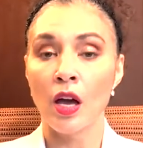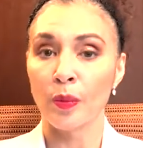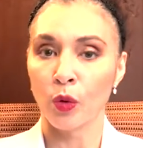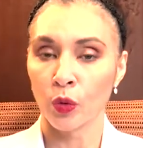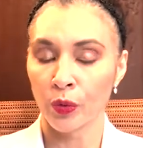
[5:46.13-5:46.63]

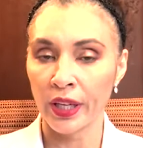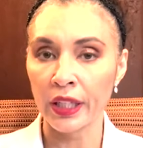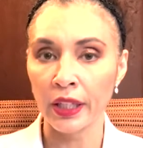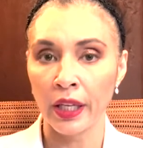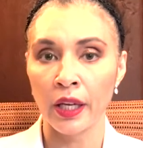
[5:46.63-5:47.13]
more
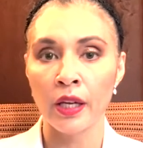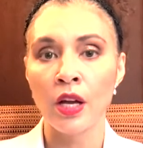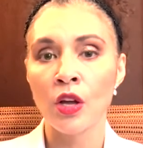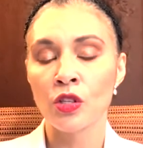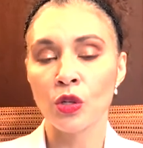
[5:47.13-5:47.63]

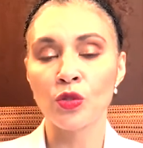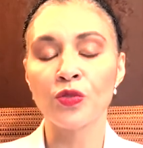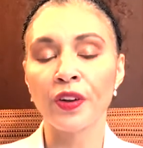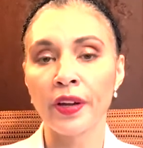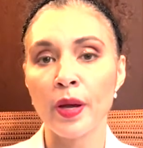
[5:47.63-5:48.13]
wrinkly. So it's very